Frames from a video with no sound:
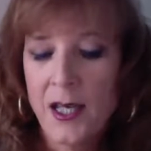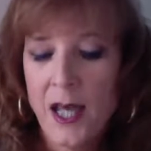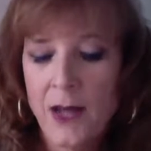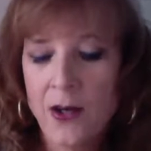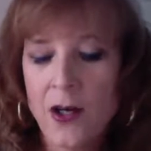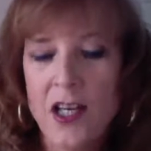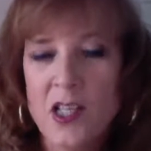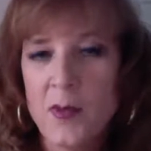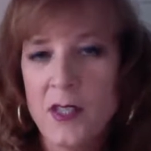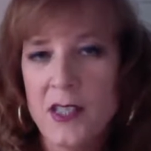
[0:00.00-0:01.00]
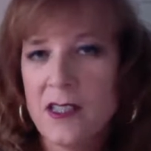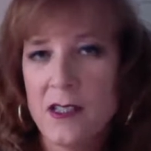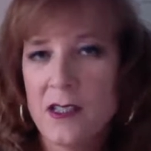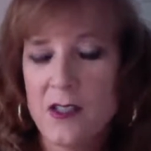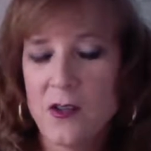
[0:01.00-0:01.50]
And her husband is
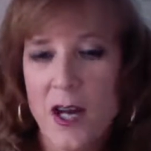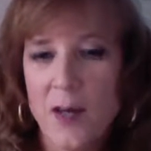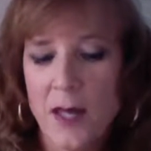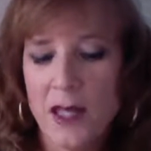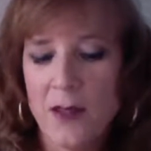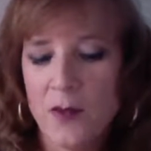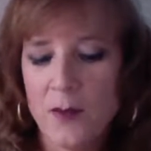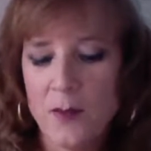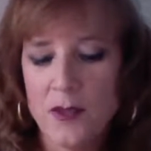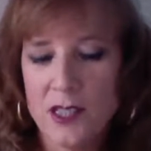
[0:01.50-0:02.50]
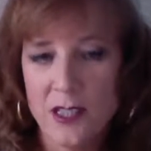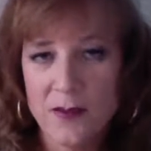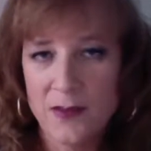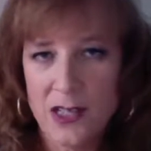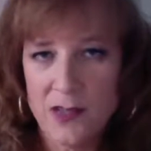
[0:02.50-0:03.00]
this great man, and we've been
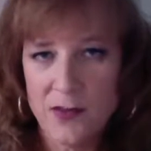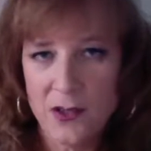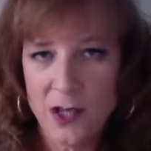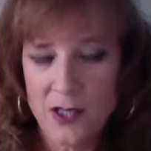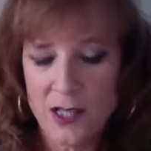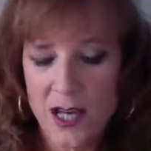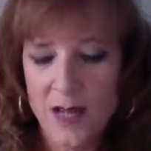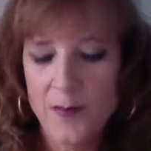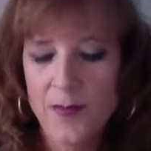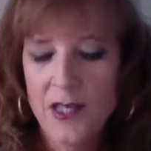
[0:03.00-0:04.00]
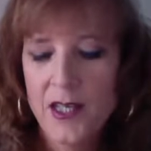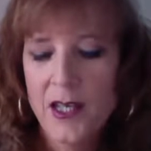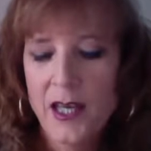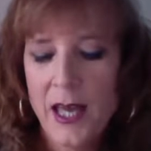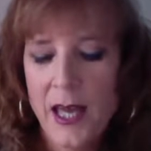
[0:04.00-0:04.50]
dear friends for a long time,
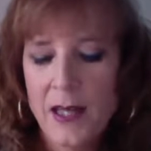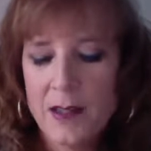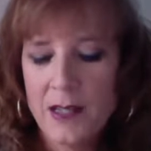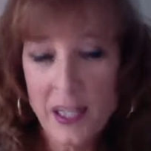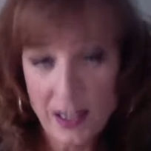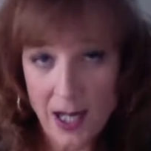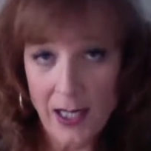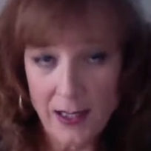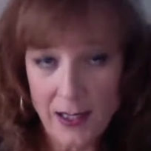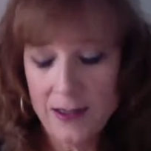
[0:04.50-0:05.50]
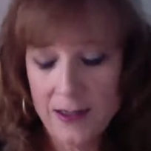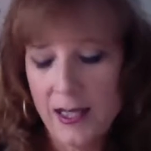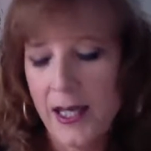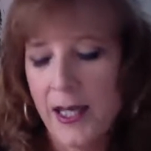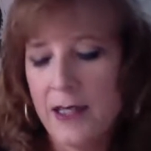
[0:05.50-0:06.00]
and he and I.
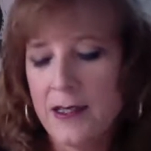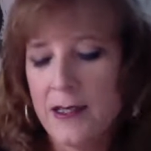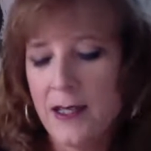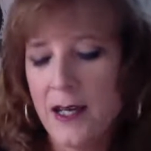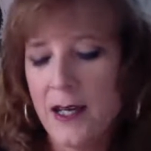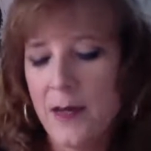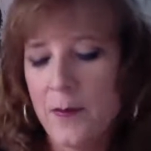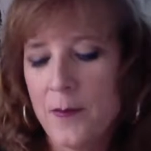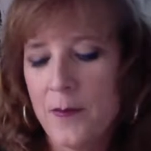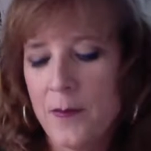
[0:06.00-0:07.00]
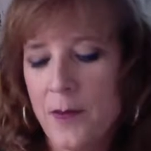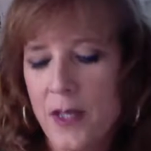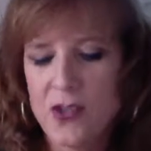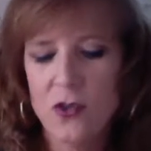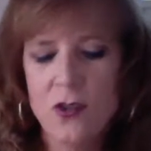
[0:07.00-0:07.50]
And but
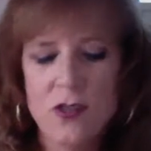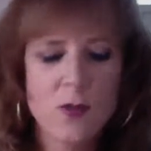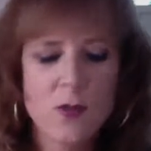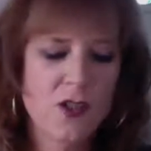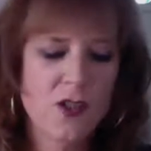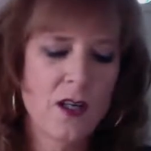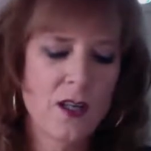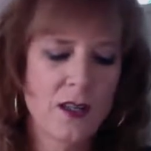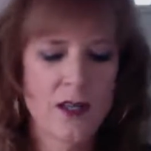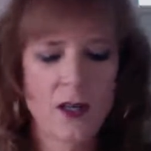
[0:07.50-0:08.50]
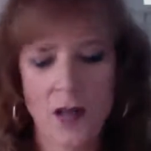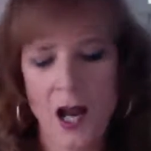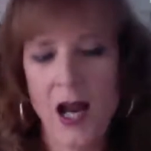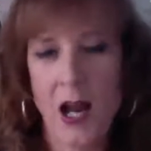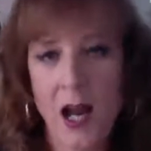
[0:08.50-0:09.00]
as soon as we started,
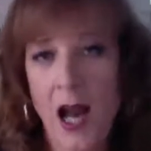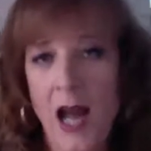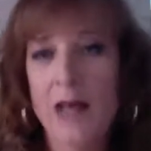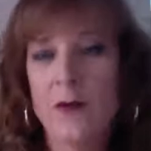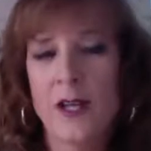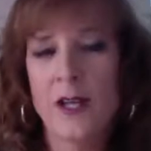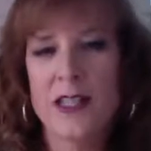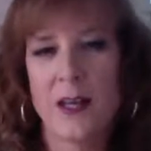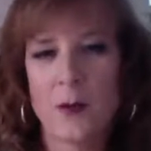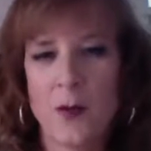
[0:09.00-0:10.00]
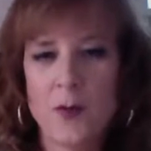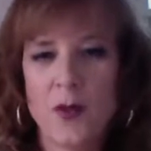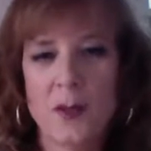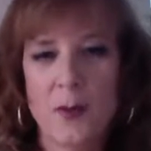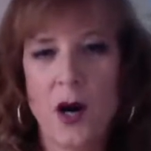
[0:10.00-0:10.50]
I didn't realize that at one
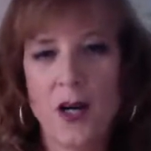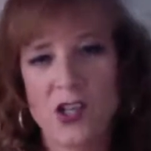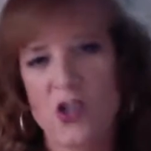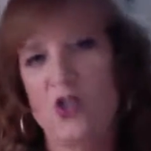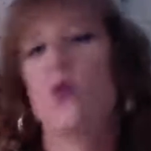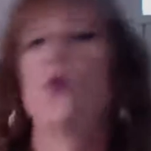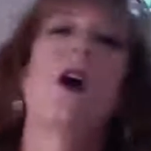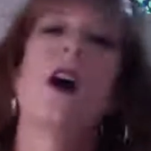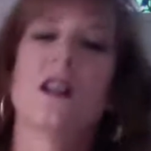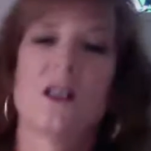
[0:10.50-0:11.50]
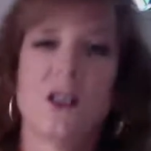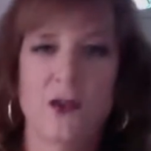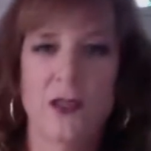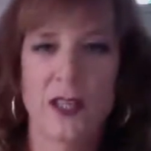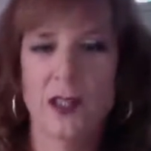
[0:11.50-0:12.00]
point the party swung
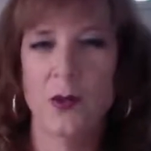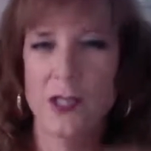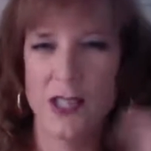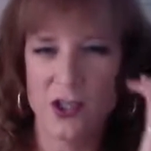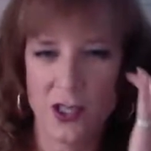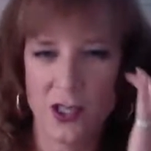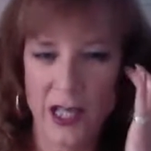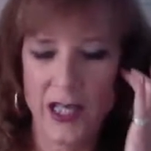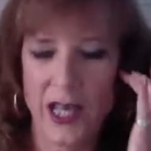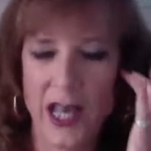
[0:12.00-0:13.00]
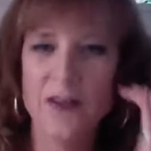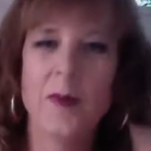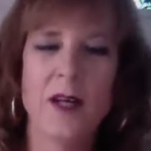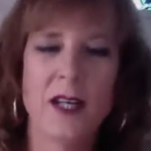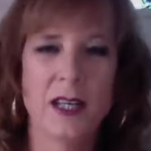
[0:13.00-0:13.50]
to the Inquisition, and
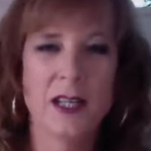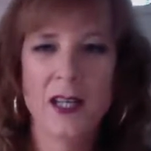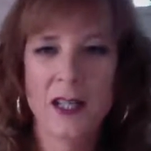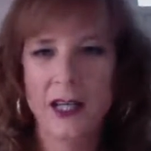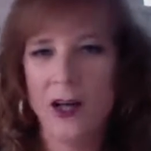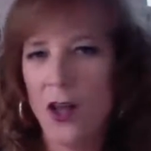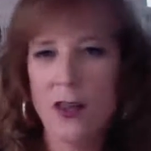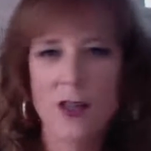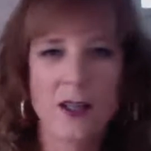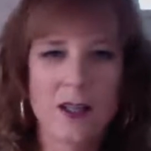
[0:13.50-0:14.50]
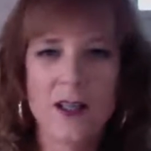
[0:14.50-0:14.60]
everybody, like, all the